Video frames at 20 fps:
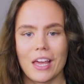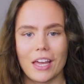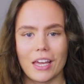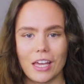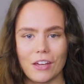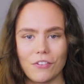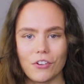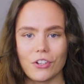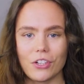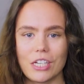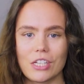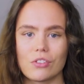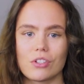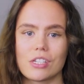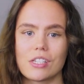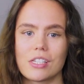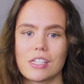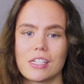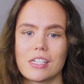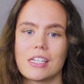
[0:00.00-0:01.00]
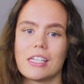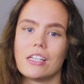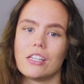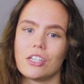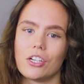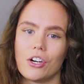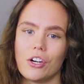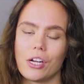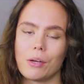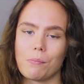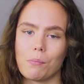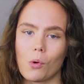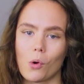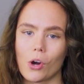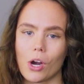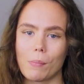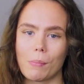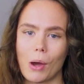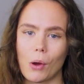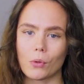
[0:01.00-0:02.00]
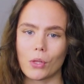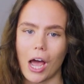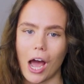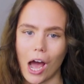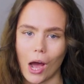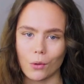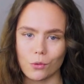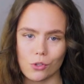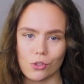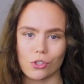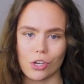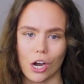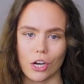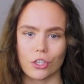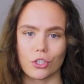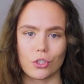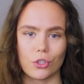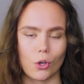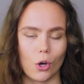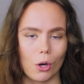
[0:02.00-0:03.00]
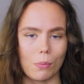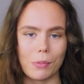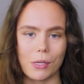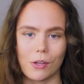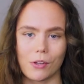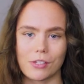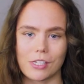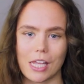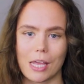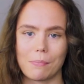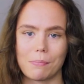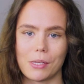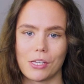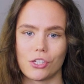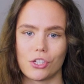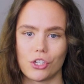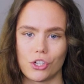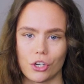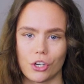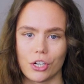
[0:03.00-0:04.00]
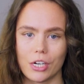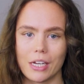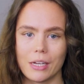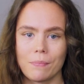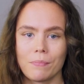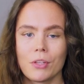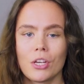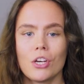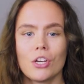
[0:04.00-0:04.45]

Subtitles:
If you're interested in learning more about how to start your Beyond Sapiens journey,